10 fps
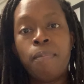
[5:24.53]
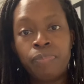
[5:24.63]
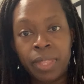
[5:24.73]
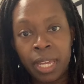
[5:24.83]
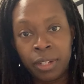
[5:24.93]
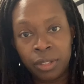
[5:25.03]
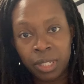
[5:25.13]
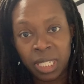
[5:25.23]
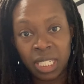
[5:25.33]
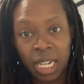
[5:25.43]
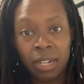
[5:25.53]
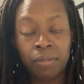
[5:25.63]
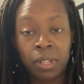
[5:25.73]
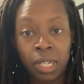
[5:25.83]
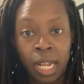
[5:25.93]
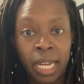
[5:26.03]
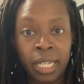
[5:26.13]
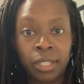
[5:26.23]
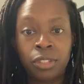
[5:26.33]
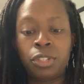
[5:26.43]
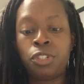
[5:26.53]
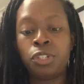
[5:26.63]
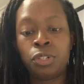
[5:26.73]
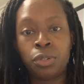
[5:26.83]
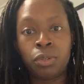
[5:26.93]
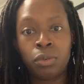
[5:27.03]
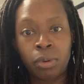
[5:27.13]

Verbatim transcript: and then just kind of glide the tissue,